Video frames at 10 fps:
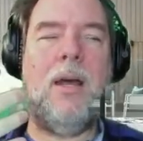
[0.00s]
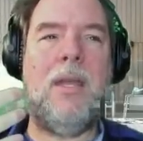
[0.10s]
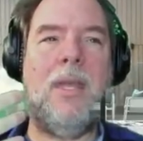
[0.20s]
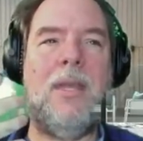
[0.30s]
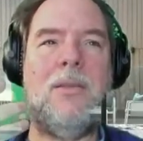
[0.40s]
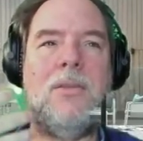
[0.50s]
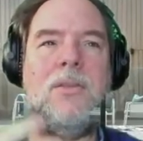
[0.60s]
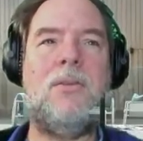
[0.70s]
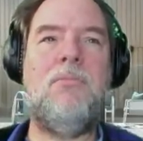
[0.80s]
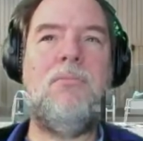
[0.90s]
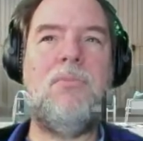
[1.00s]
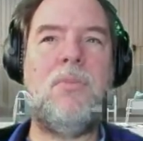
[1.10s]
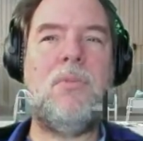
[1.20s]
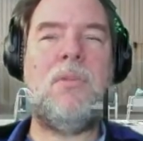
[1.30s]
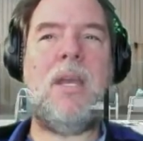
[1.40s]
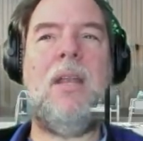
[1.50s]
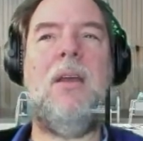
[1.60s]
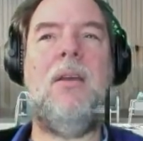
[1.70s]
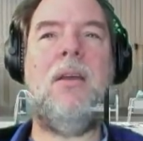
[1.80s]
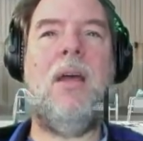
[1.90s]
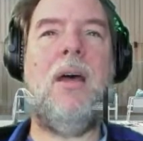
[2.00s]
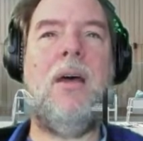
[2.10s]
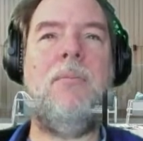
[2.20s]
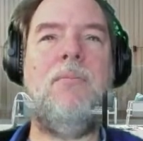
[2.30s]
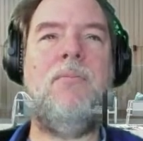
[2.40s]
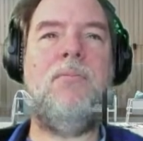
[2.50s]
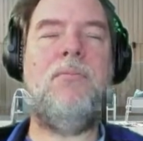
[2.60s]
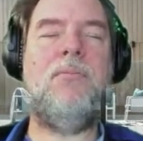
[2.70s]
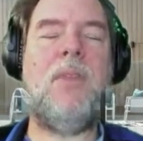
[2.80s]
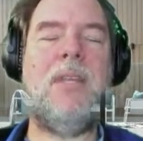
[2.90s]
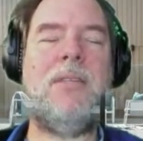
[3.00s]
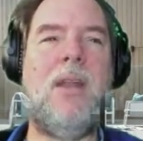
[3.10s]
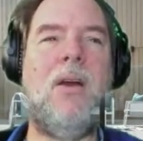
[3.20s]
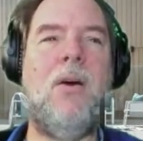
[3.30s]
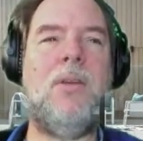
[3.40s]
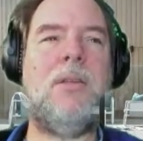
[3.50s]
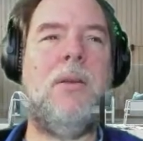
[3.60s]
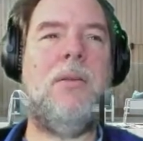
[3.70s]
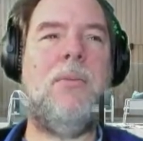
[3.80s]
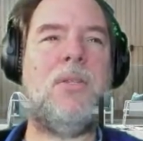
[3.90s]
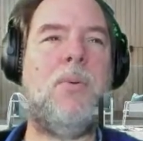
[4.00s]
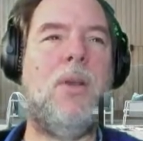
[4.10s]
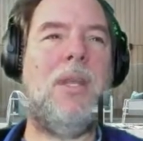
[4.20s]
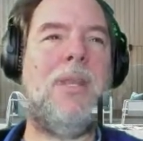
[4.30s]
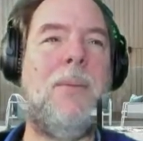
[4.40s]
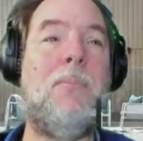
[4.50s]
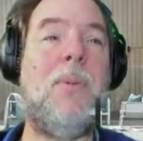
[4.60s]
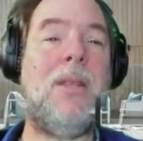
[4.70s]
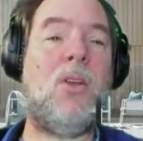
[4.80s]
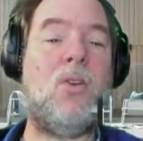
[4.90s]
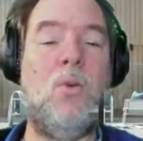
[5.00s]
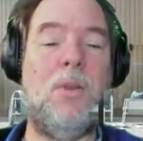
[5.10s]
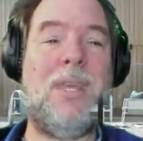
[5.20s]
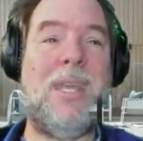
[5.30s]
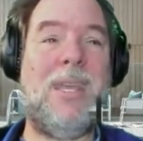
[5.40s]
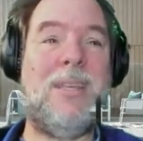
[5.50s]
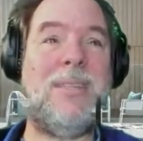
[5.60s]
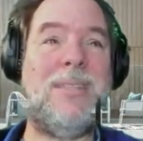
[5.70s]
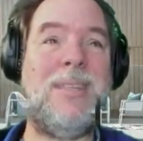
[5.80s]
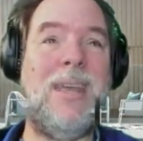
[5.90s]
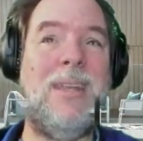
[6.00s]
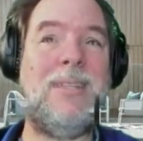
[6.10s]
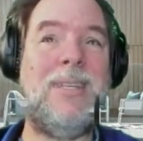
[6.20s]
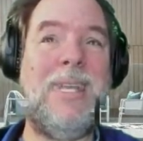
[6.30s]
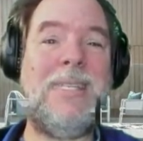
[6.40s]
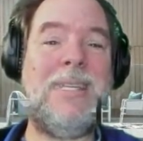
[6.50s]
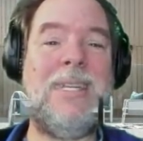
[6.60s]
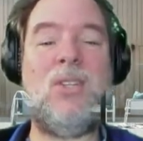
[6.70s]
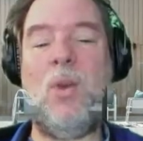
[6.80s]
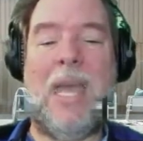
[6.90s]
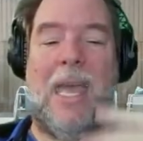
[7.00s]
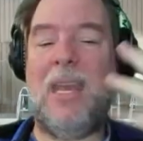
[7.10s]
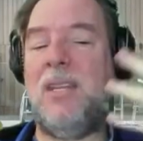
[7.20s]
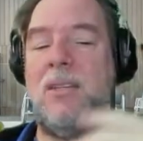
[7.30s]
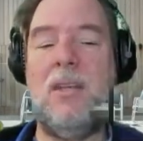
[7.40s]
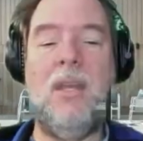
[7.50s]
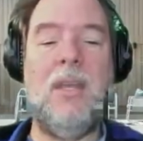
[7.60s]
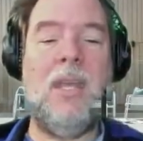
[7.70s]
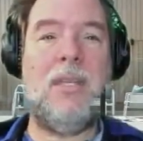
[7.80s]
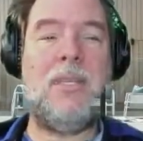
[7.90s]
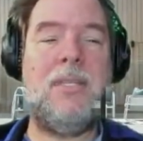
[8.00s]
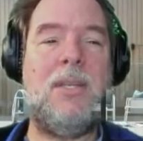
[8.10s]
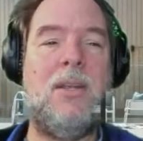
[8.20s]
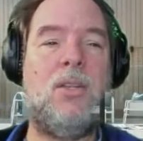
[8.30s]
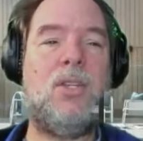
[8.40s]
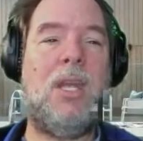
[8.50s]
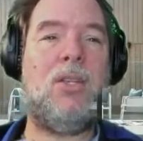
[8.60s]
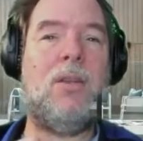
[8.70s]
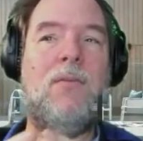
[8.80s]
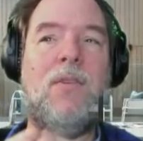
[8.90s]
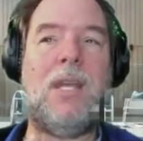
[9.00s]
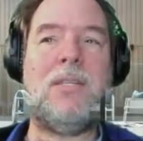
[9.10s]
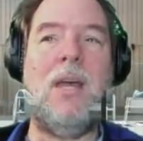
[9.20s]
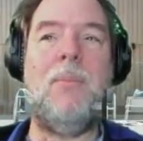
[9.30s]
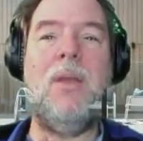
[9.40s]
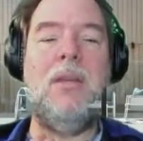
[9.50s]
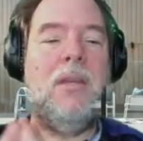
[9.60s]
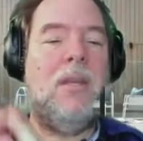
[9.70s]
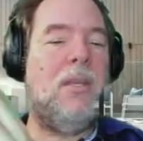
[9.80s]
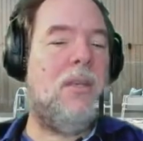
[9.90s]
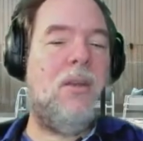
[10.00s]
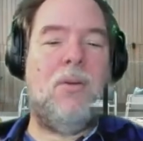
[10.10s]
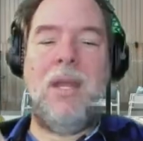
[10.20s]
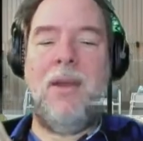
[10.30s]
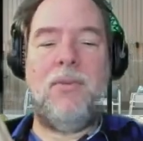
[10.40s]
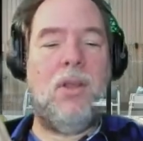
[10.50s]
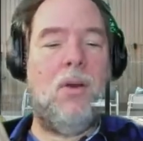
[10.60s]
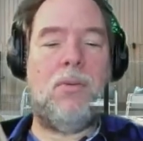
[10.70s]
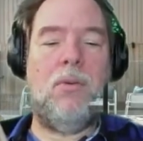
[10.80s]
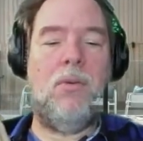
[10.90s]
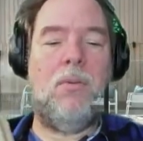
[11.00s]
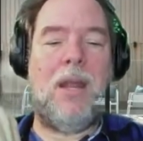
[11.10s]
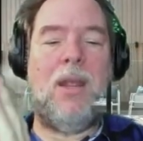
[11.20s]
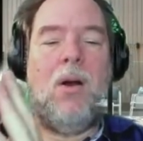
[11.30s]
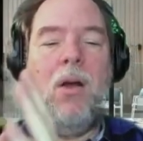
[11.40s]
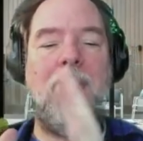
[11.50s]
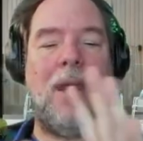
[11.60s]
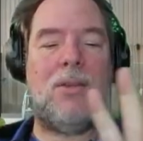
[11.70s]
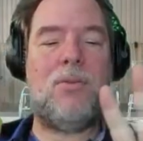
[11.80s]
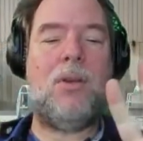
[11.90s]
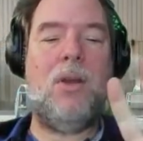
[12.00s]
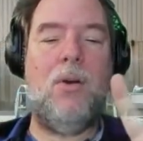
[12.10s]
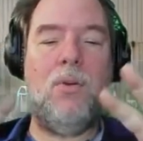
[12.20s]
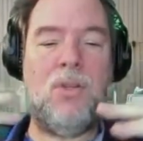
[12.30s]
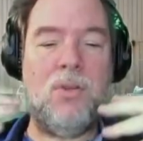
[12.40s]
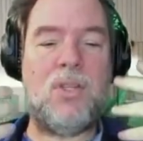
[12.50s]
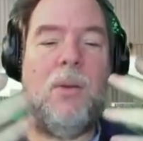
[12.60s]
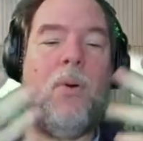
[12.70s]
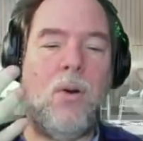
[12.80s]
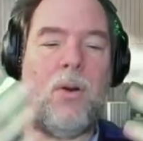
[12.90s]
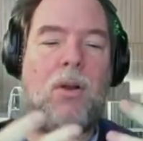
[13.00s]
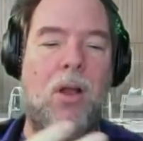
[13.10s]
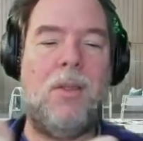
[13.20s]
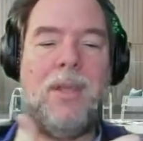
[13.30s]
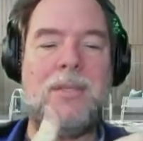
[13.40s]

is kind of, it's not always the most brilliant thing. But the cool thing is that it's easy to edit. It's easy to change and fix up. You don't have to go through writing all that extra code to support all these